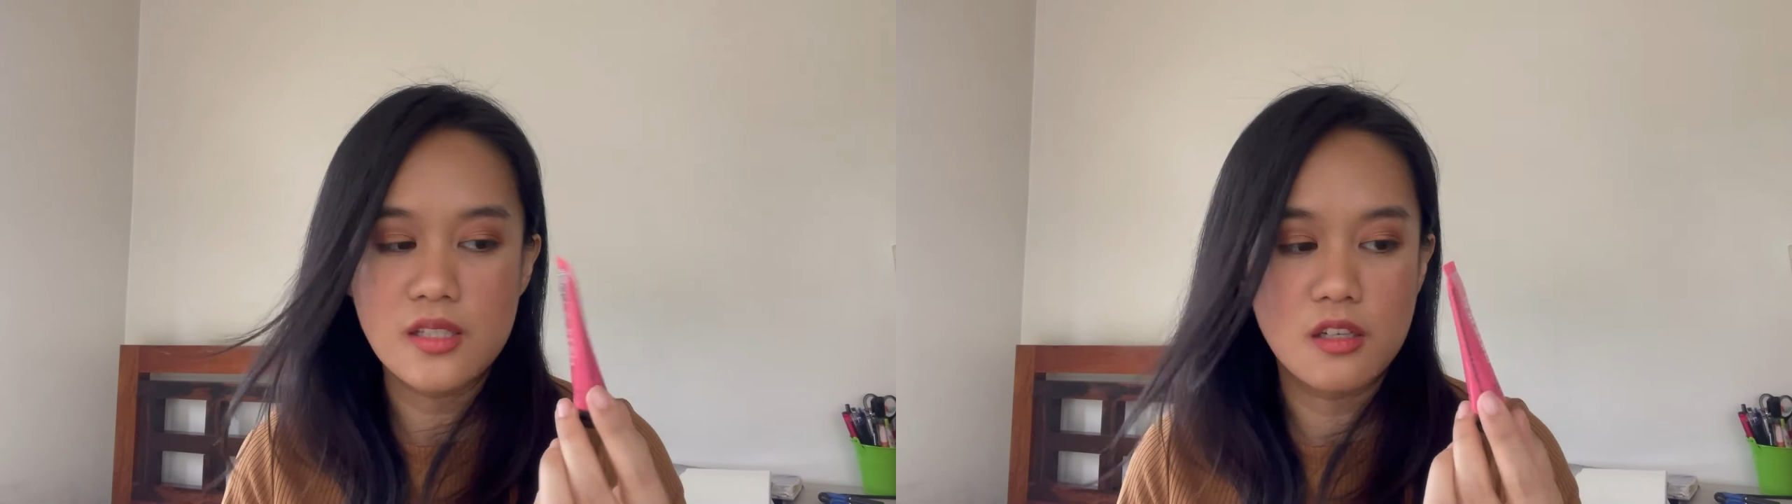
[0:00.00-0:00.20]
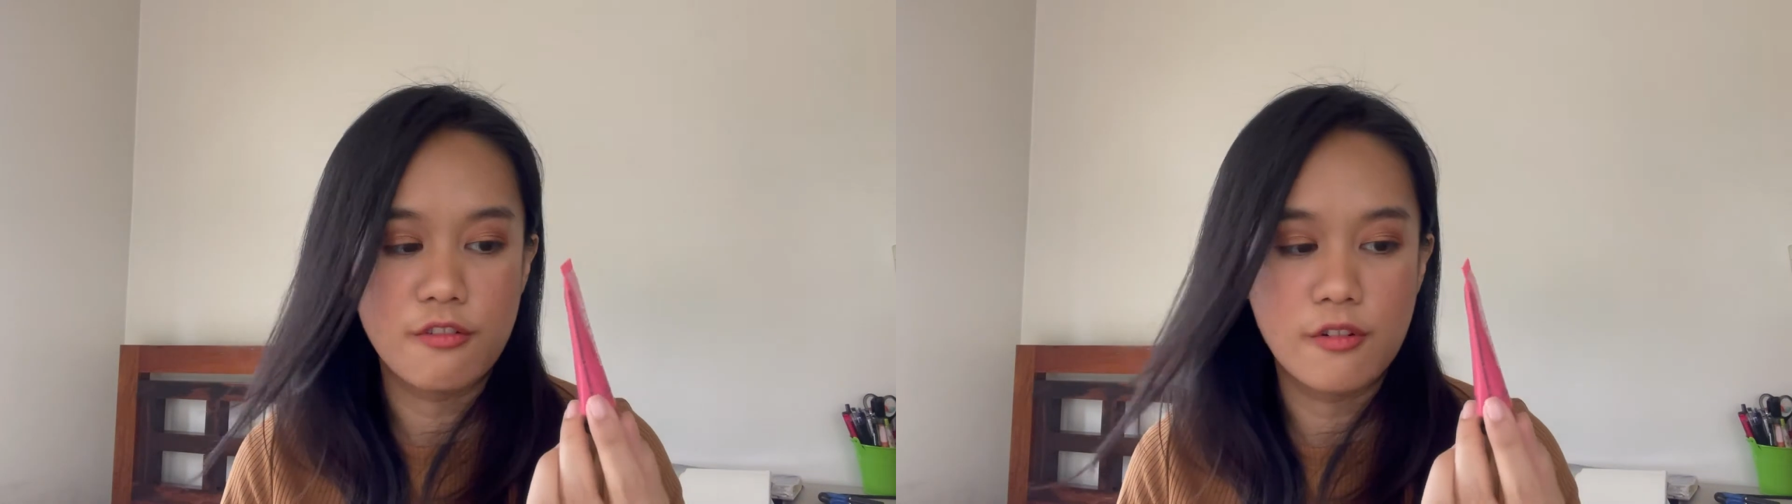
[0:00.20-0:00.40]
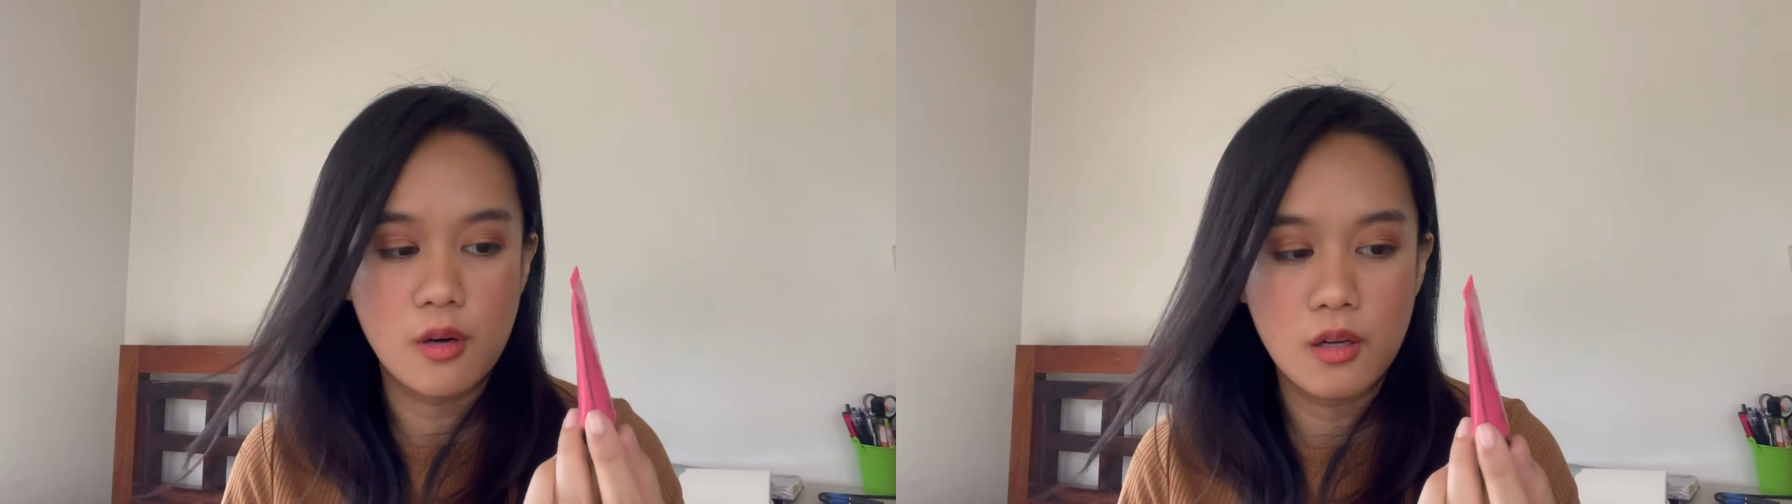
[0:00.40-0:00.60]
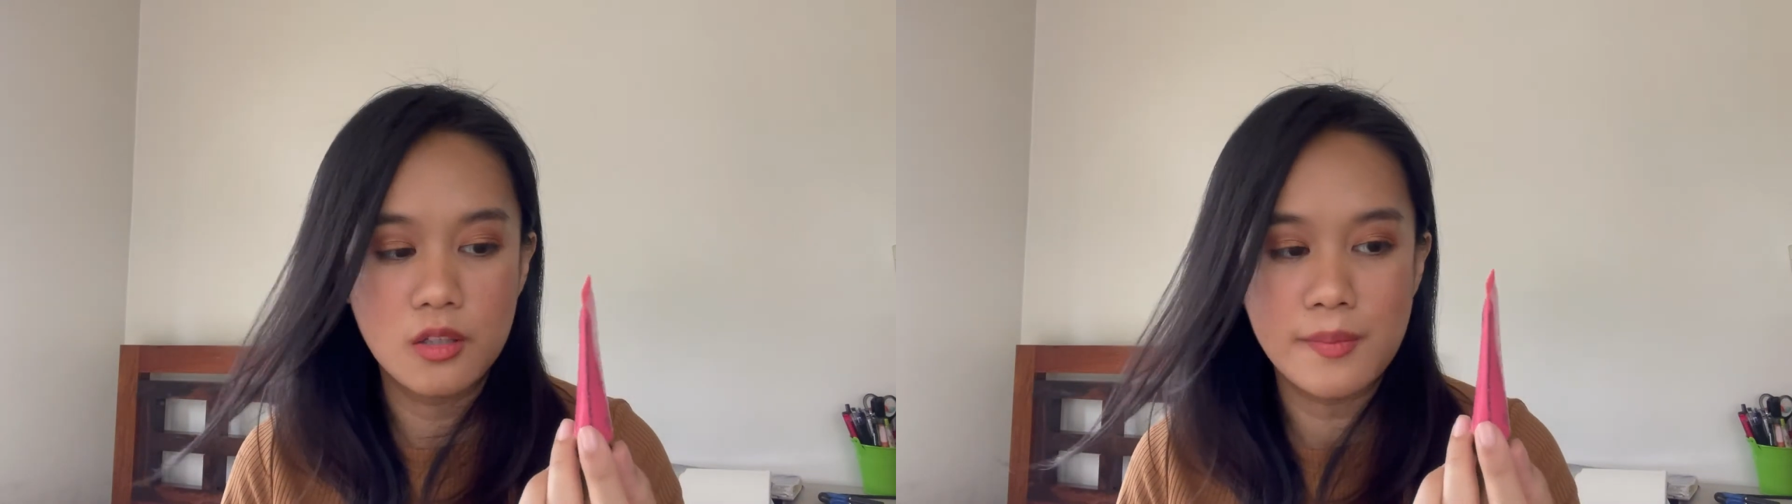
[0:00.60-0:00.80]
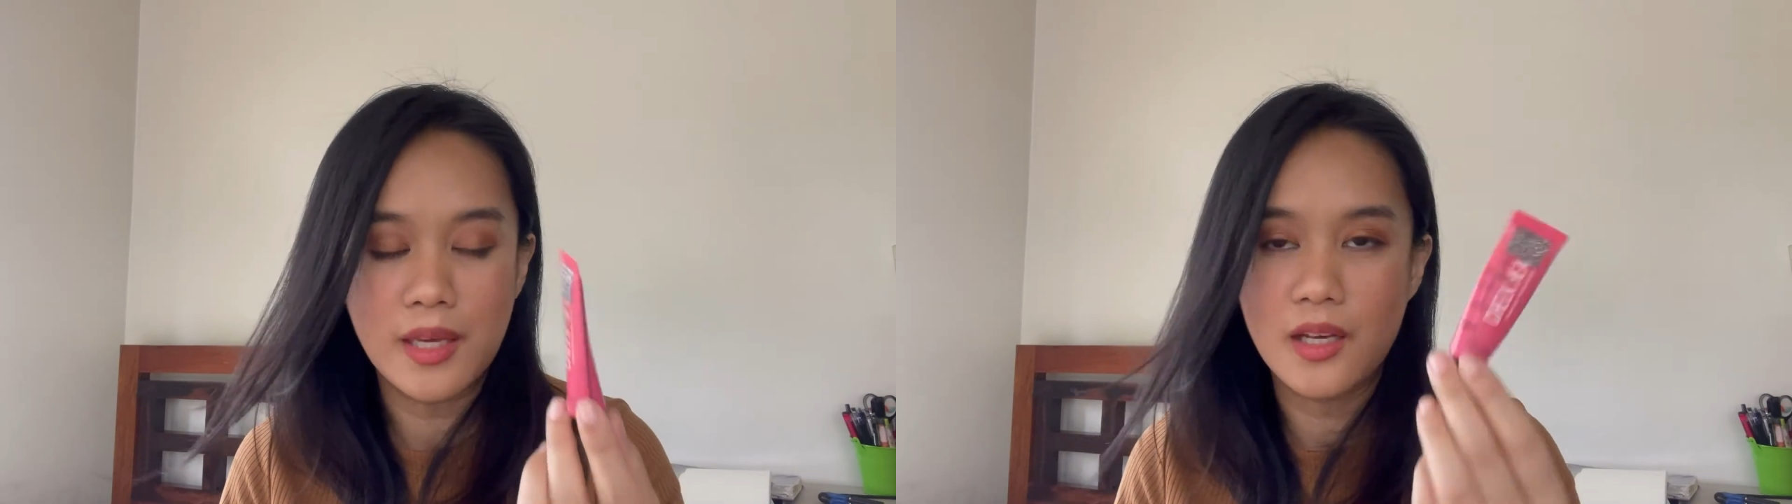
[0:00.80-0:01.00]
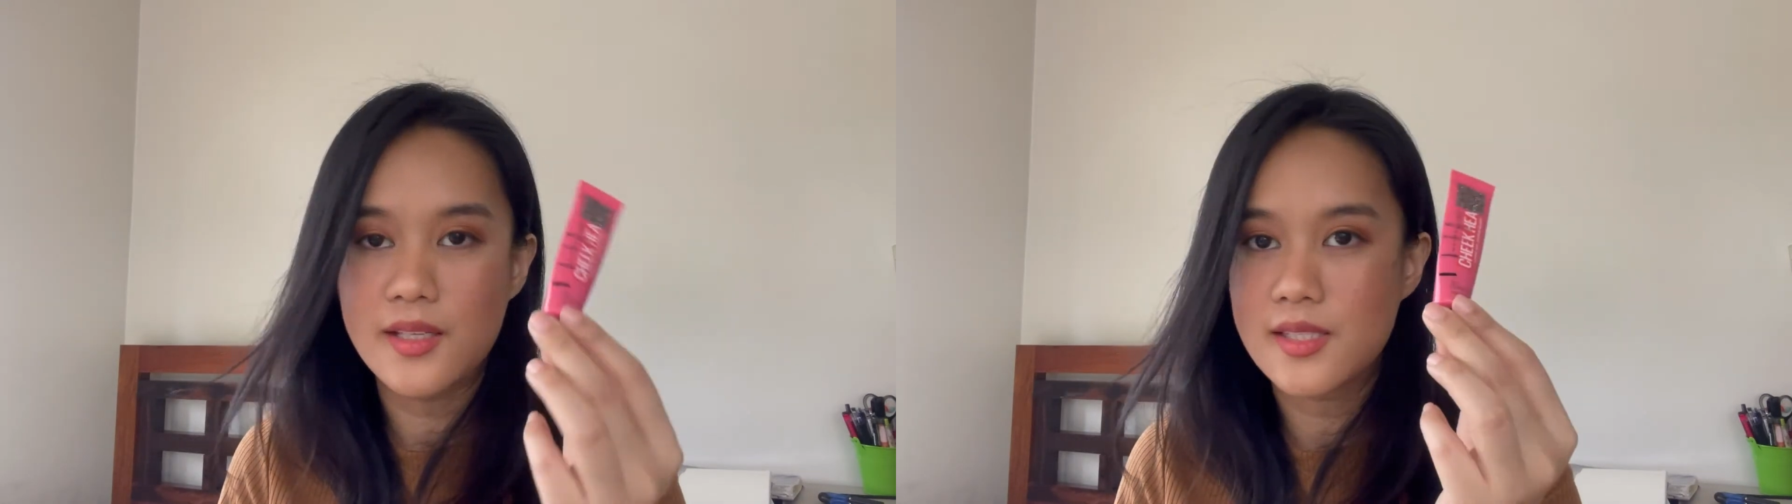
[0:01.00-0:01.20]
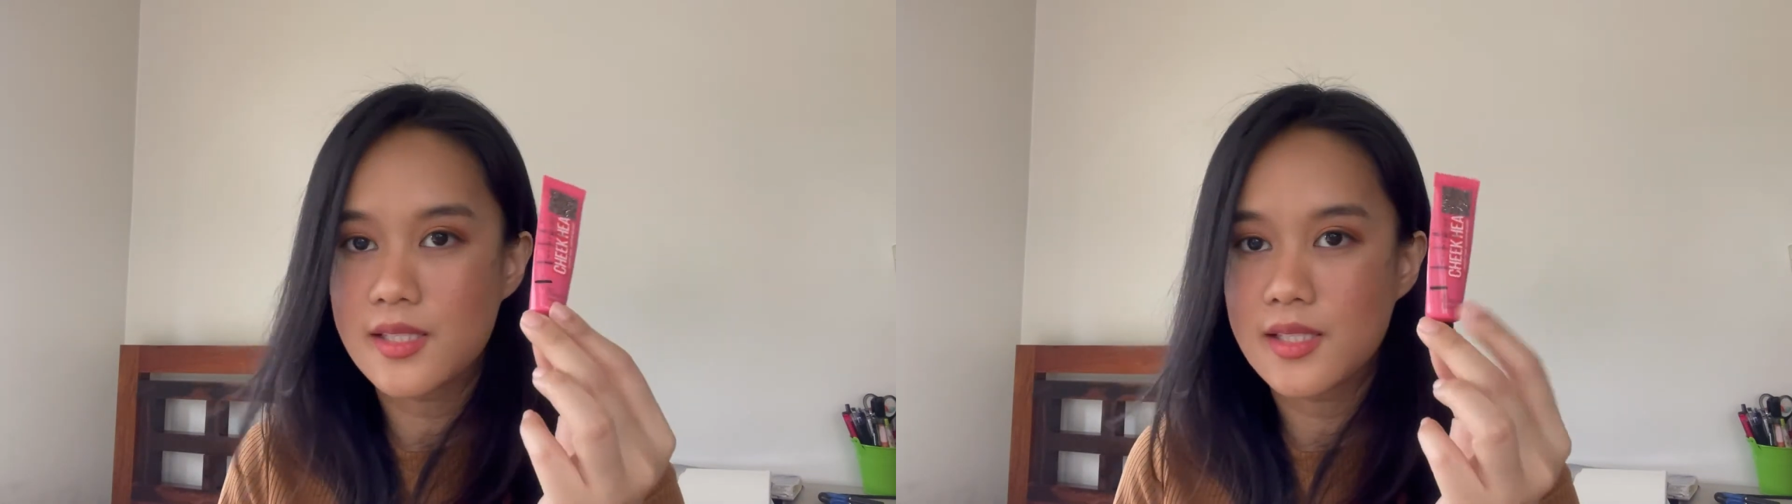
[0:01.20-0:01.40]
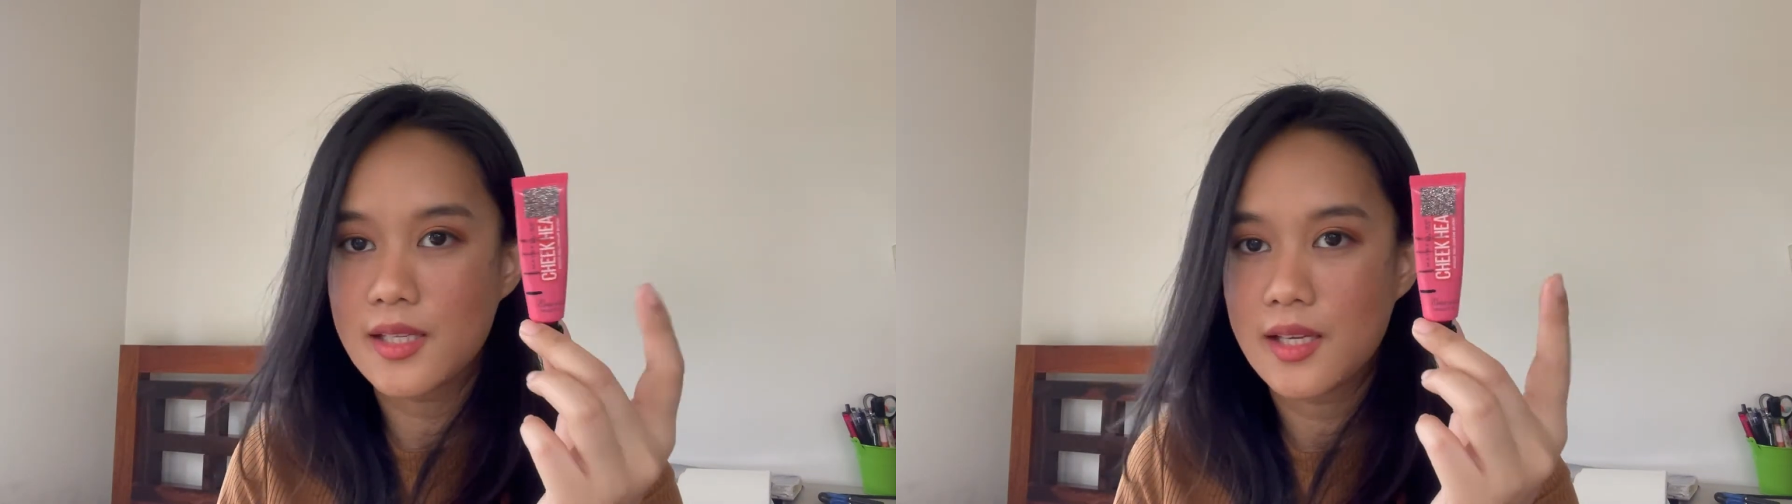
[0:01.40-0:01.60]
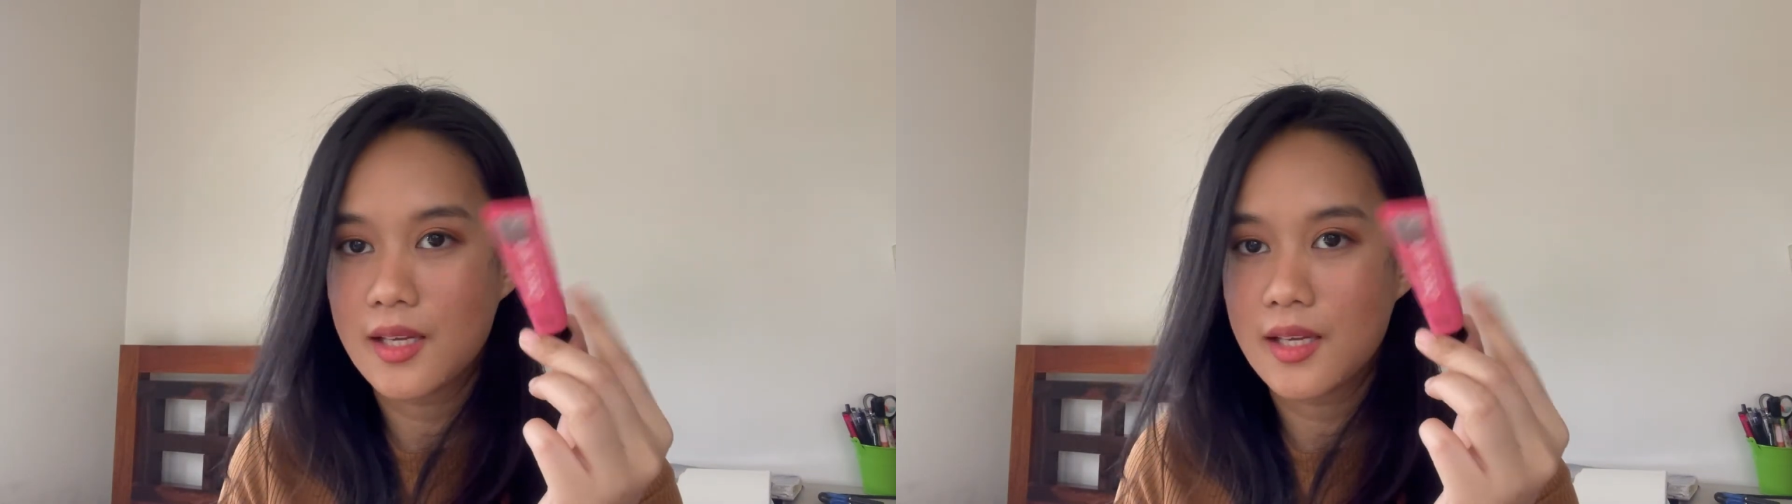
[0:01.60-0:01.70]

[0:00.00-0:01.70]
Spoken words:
of all, because